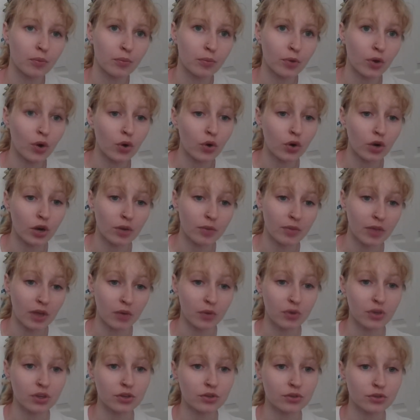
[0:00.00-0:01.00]
program
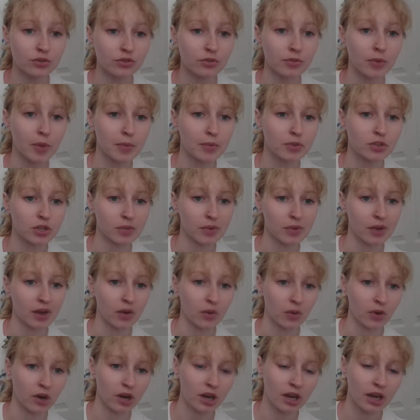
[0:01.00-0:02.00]
that we use for membership
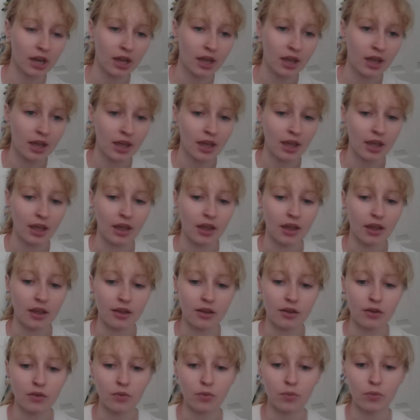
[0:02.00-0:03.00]
at work.
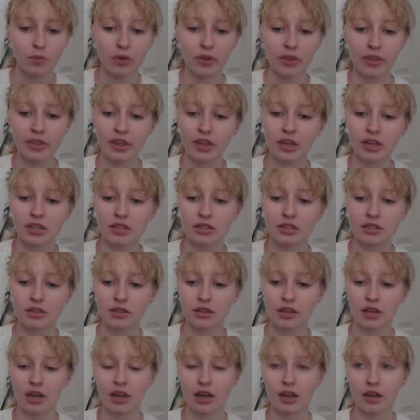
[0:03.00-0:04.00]
And one thing
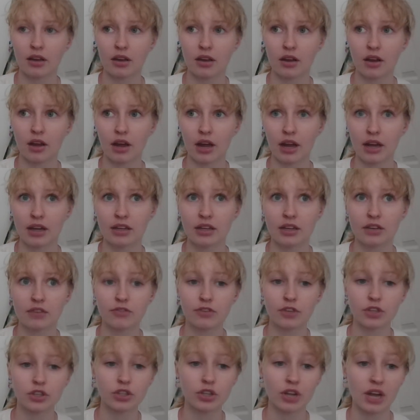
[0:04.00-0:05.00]
that I did
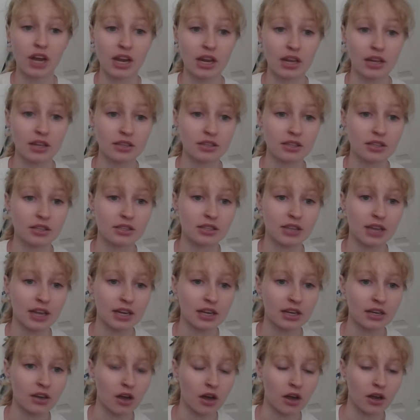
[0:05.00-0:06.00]
for training, since I
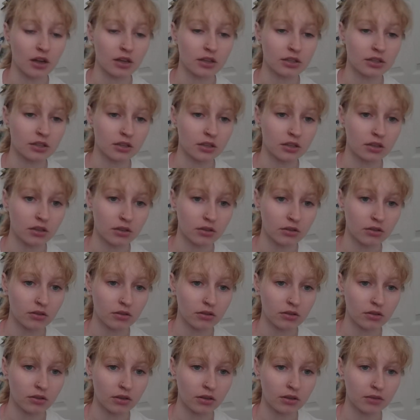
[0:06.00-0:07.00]
did not
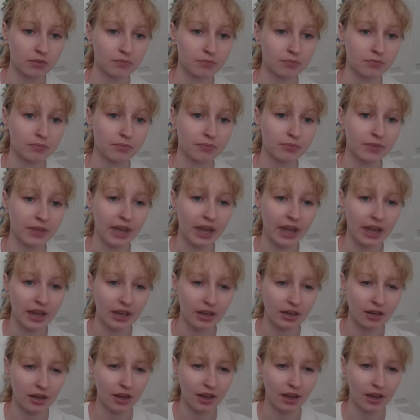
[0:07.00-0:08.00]

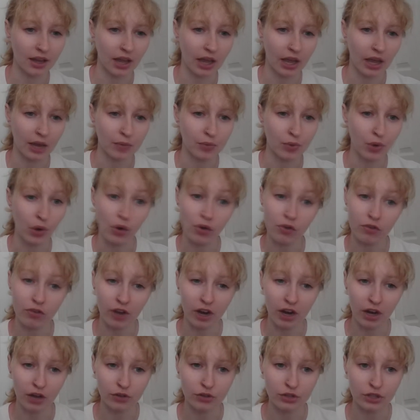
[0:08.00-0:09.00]
gain a
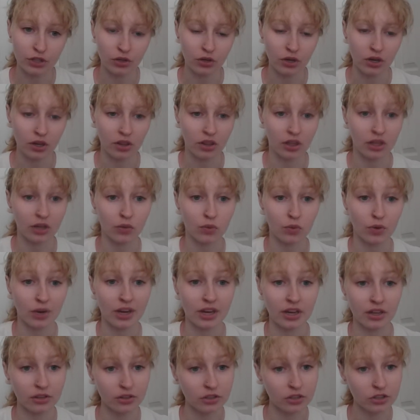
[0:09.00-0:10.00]
profile during the
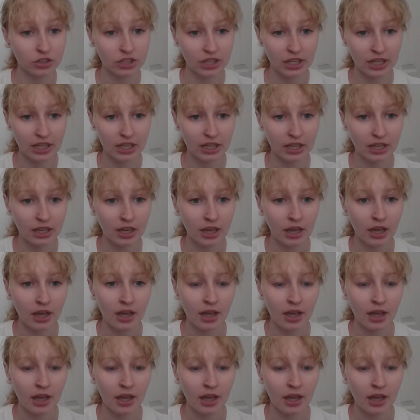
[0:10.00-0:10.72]
regular training,